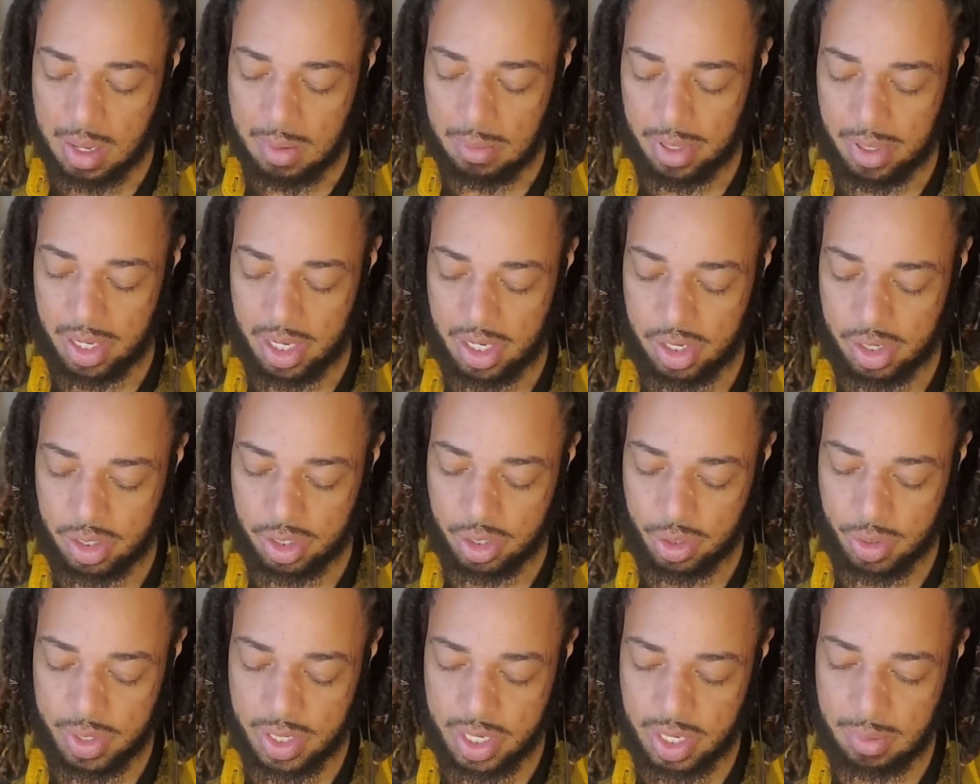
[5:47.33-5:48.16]
but you're
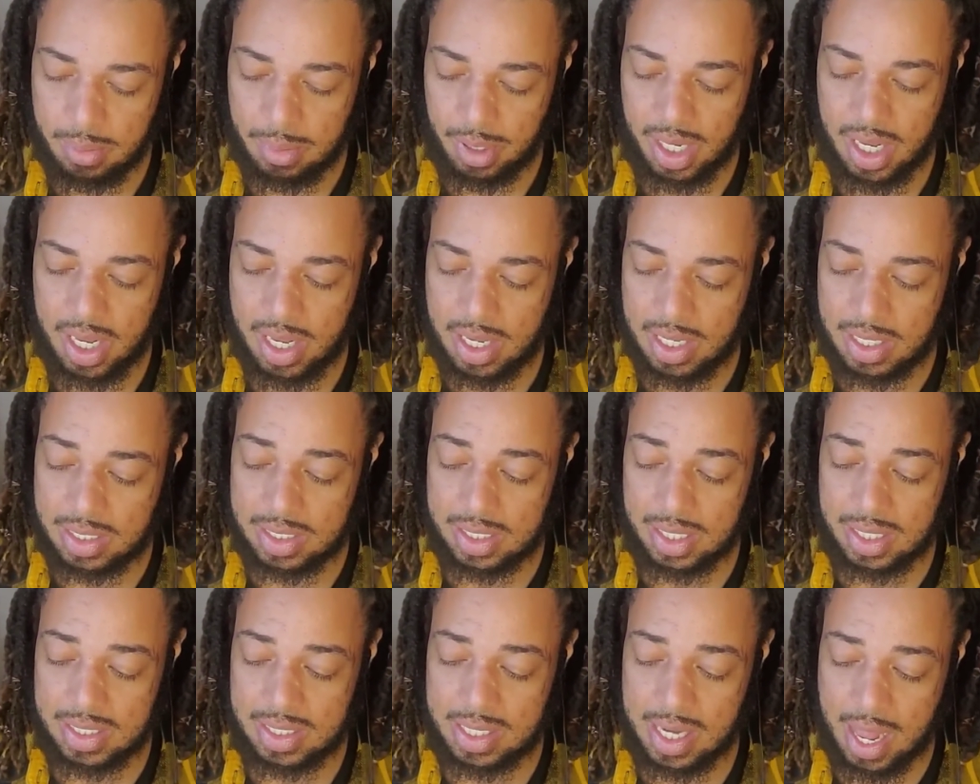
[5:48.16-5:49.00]
doing it because
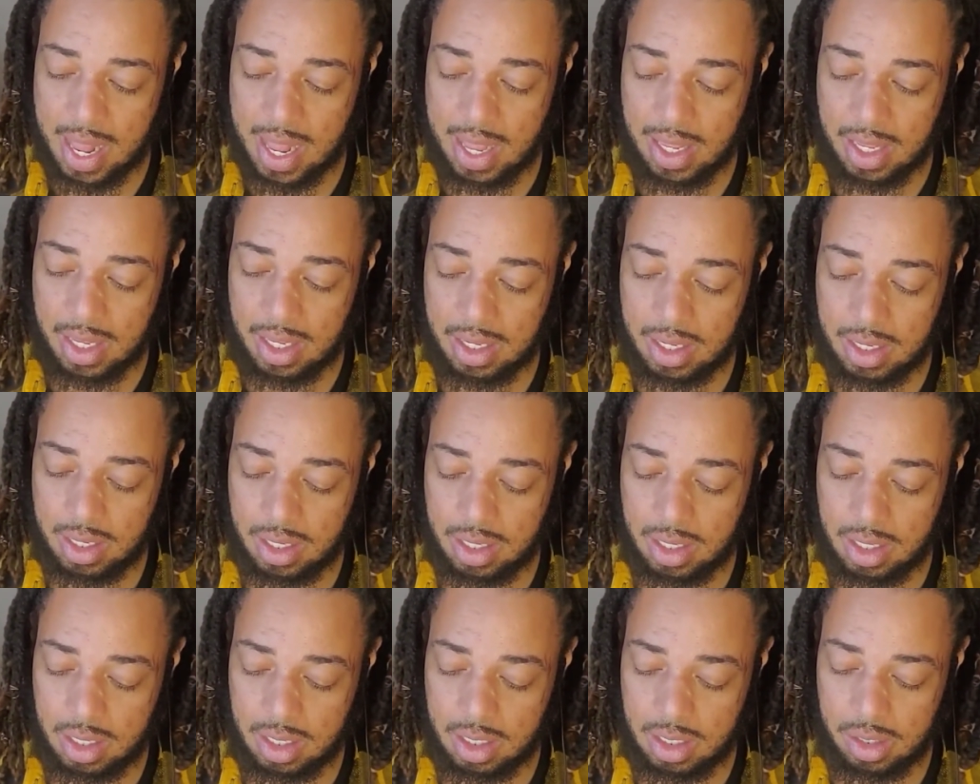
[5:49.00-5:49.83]
it's like
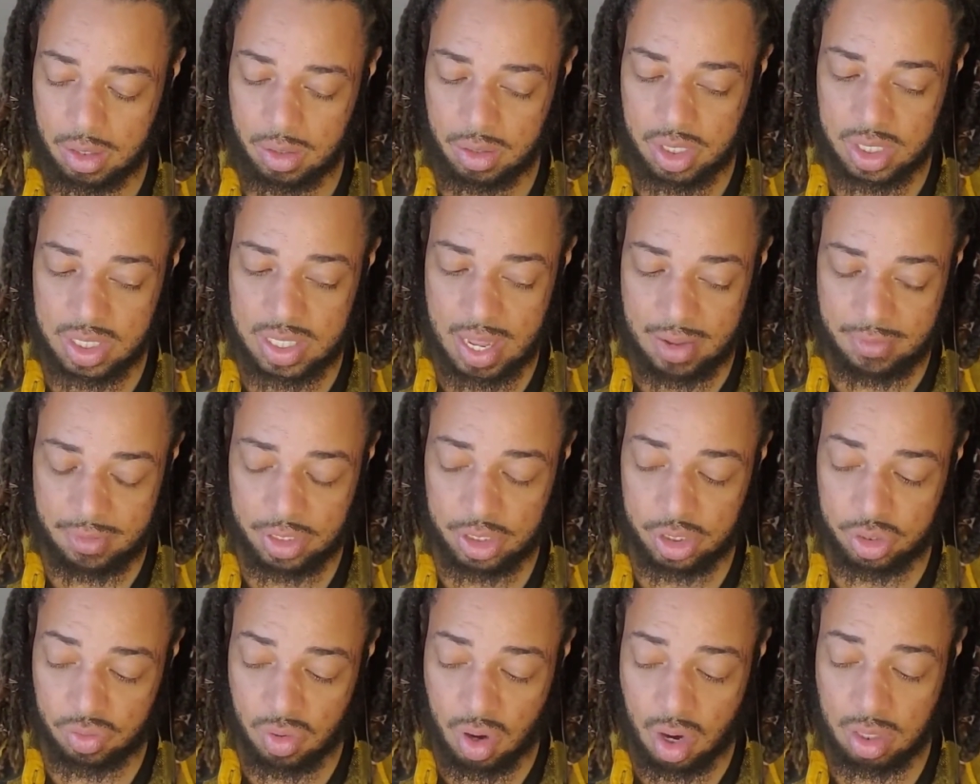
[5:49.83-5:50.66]
you just have a
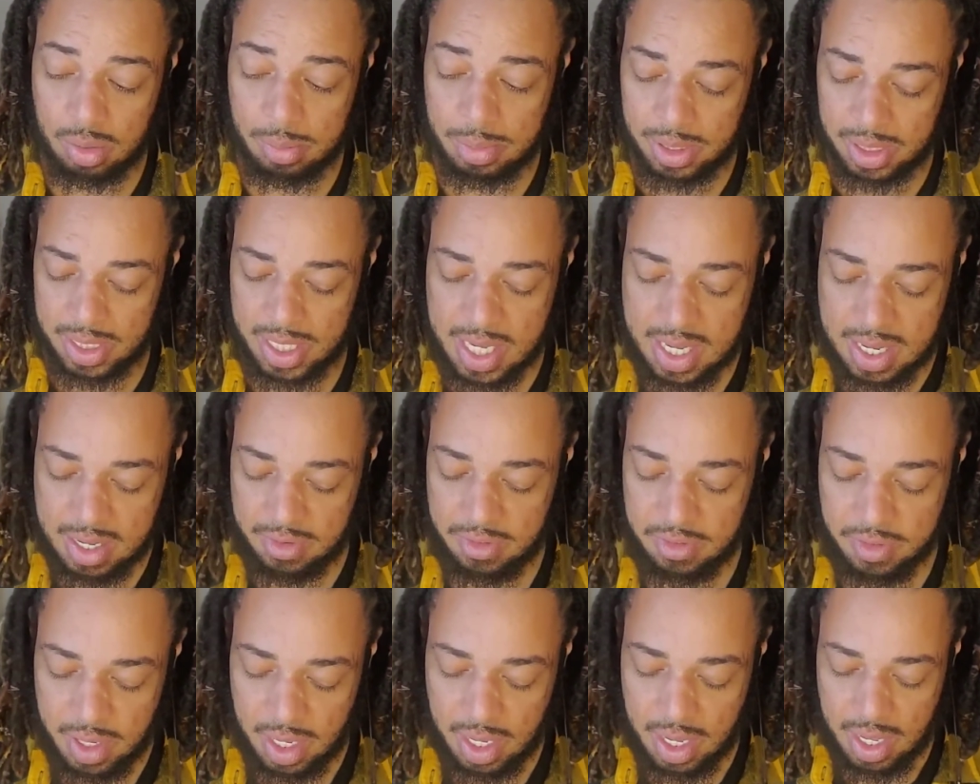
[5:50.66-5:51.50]
strong
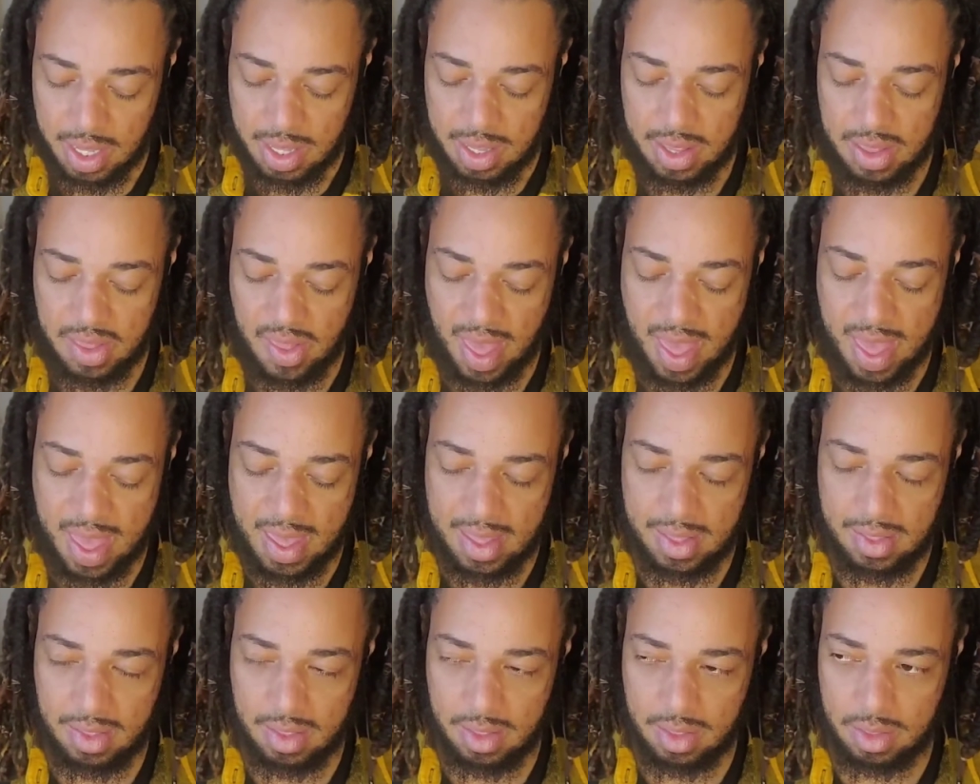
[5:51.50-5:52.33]
belief
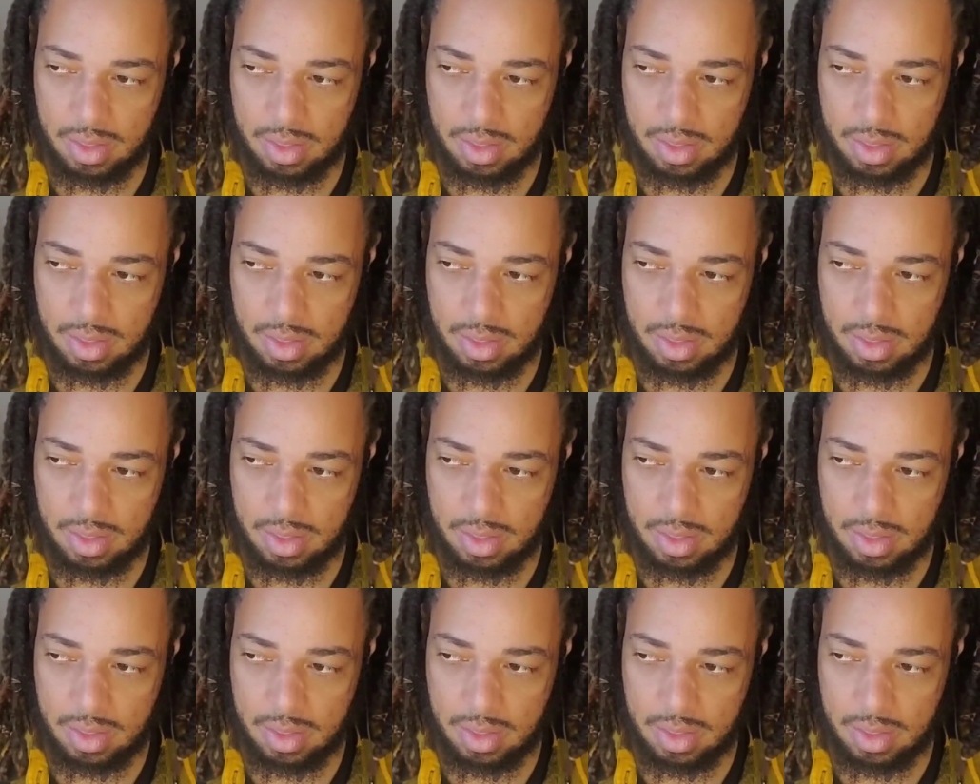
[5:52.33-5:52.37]
that,